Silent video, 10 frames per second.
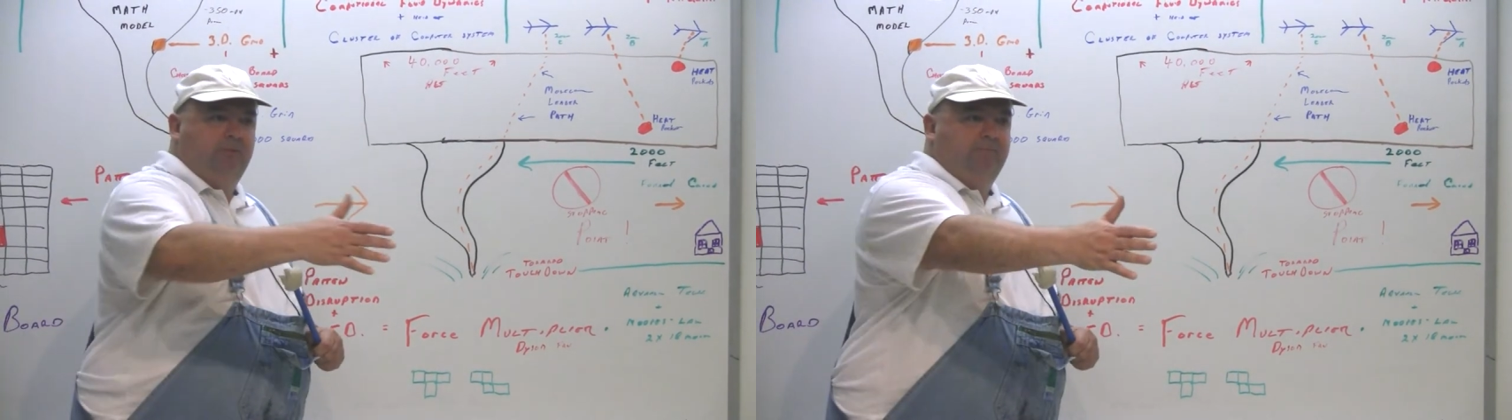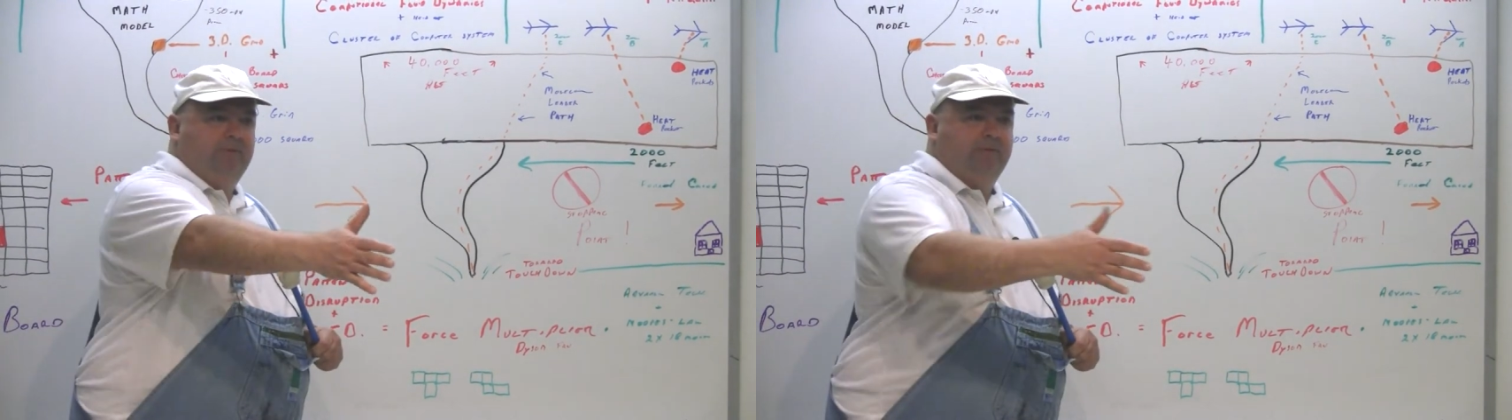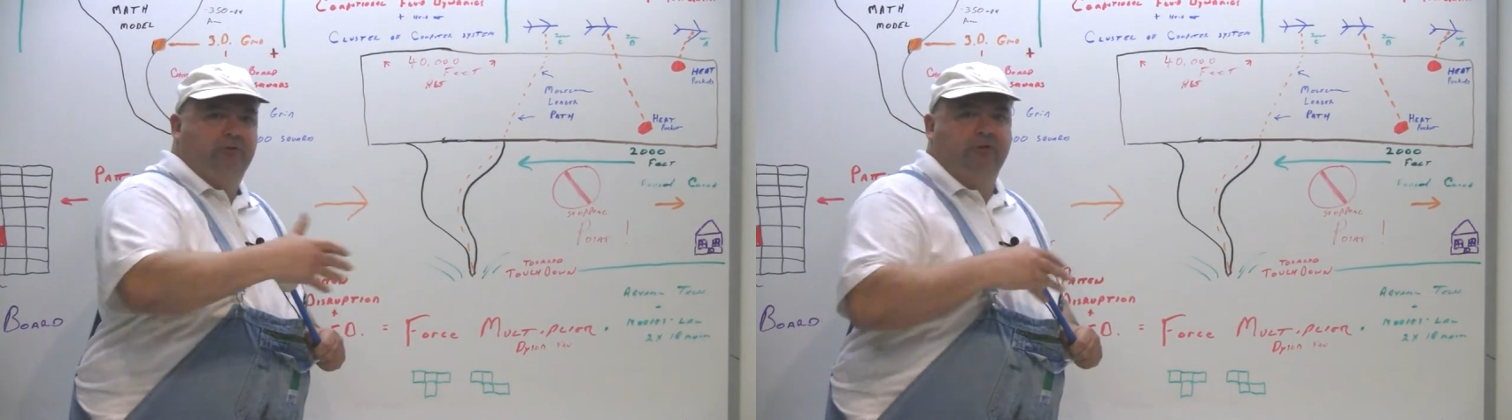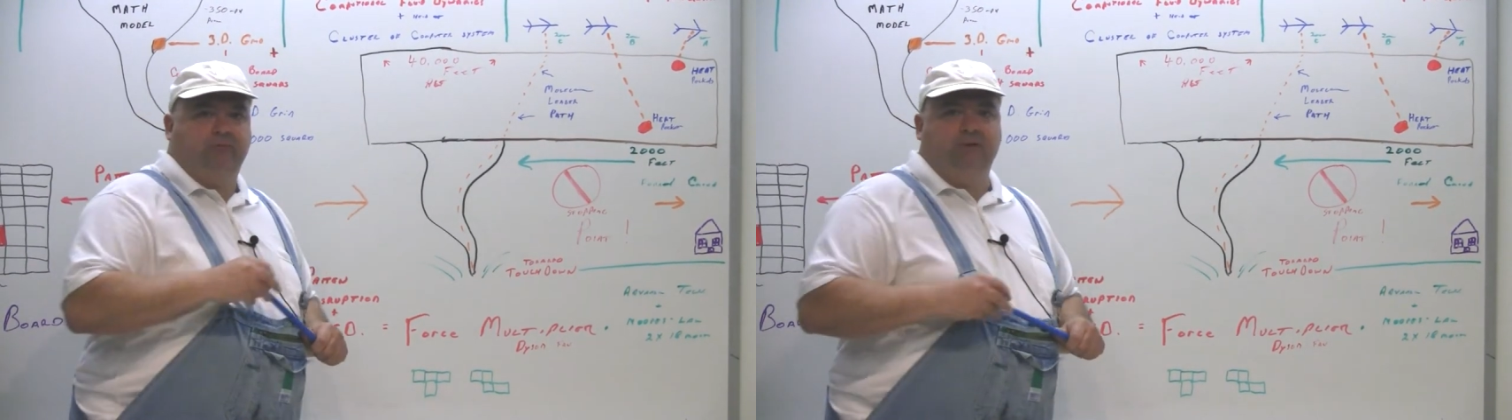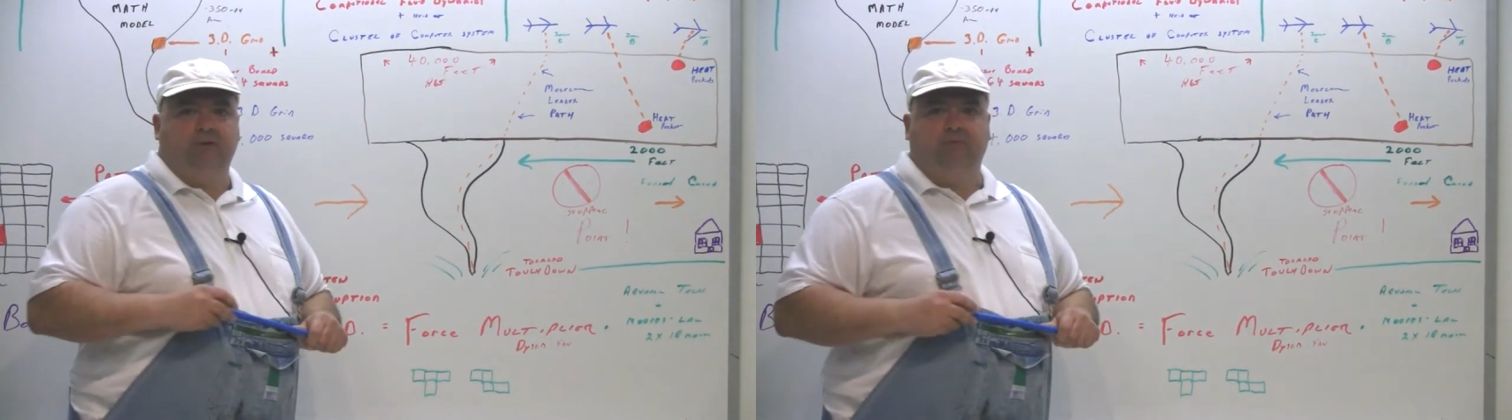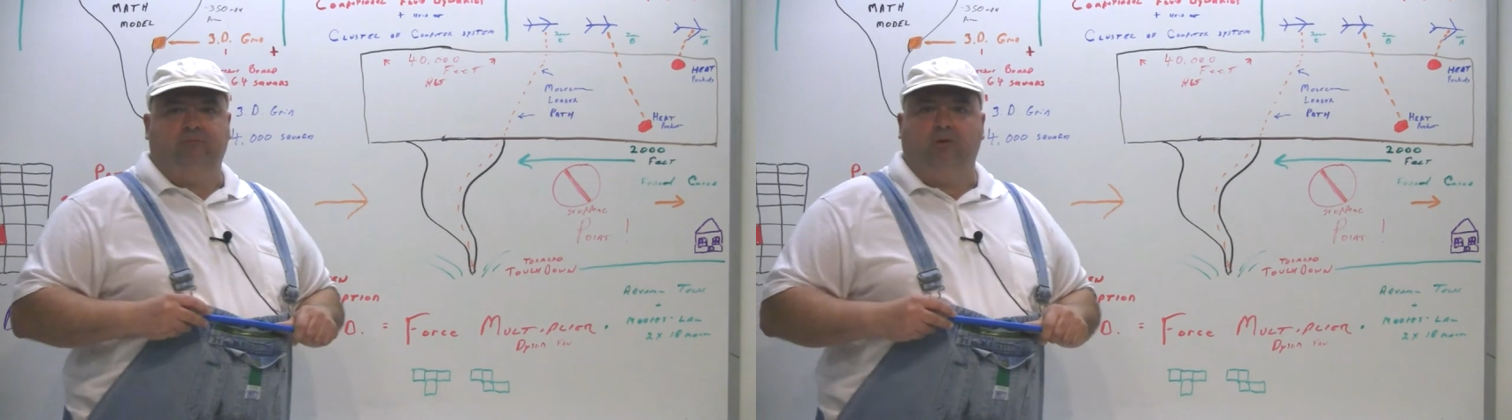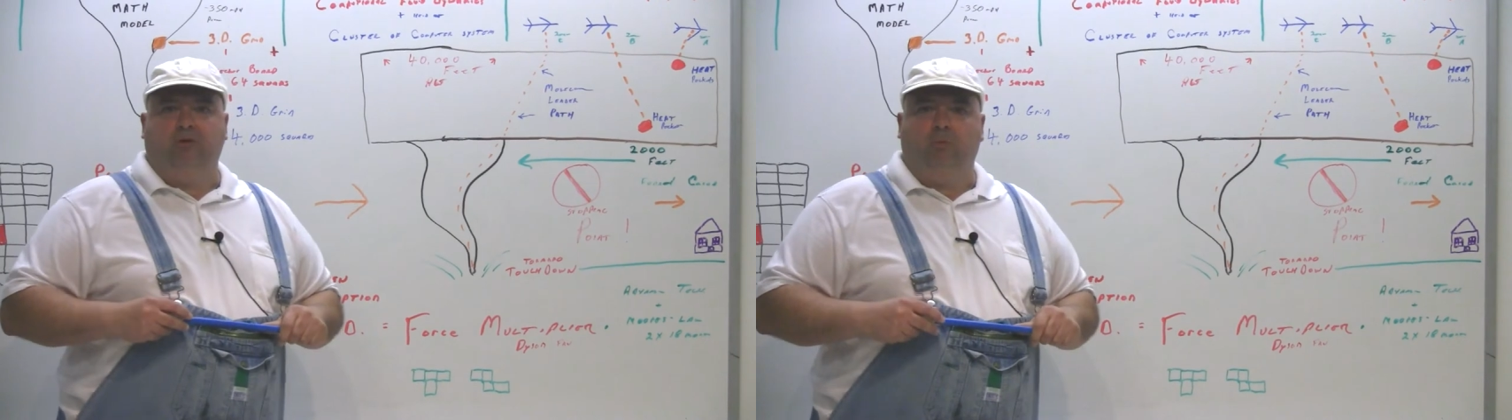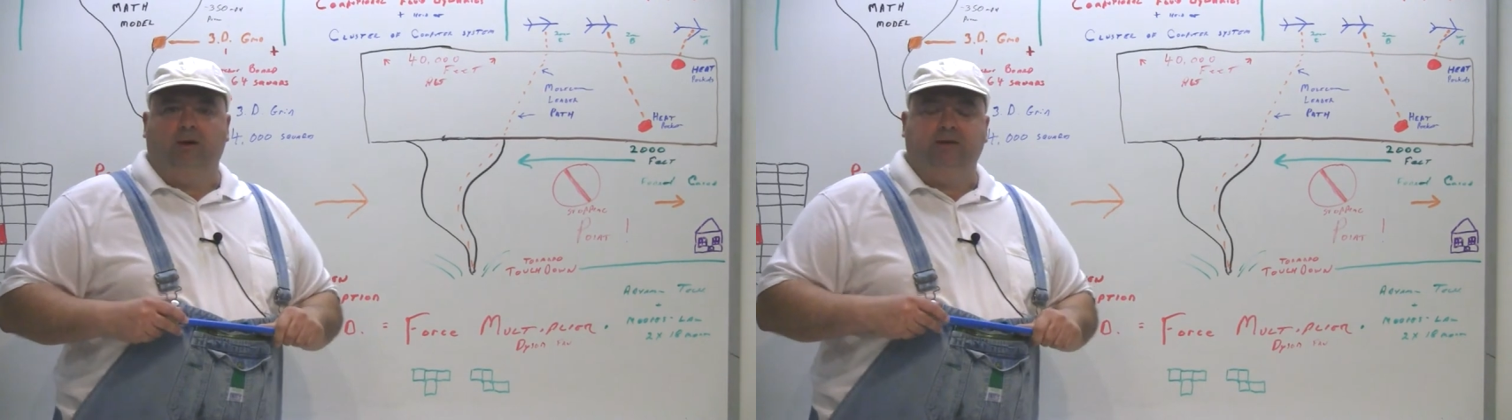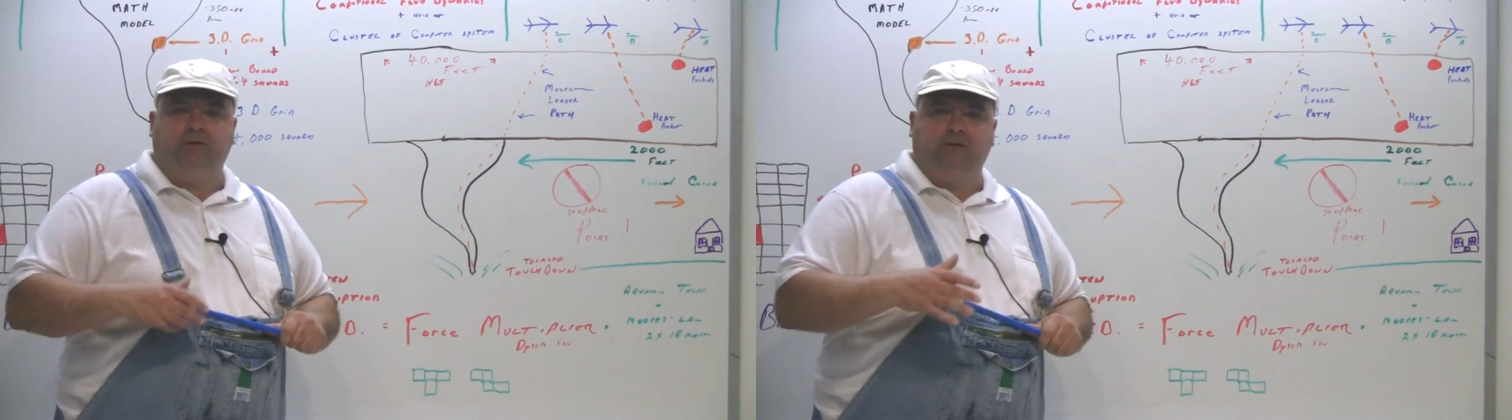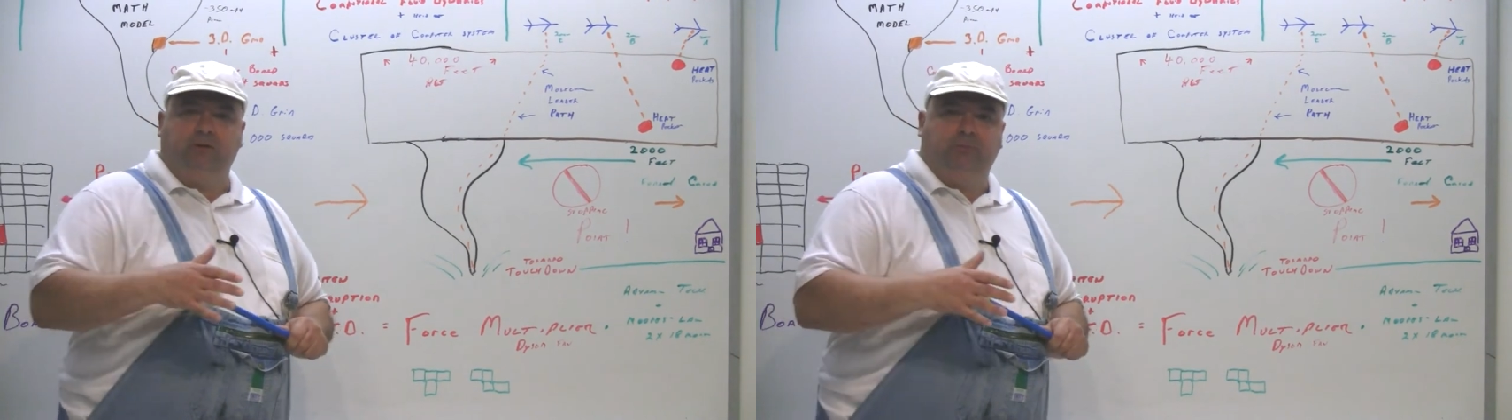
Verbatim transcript: five or six feet further away in another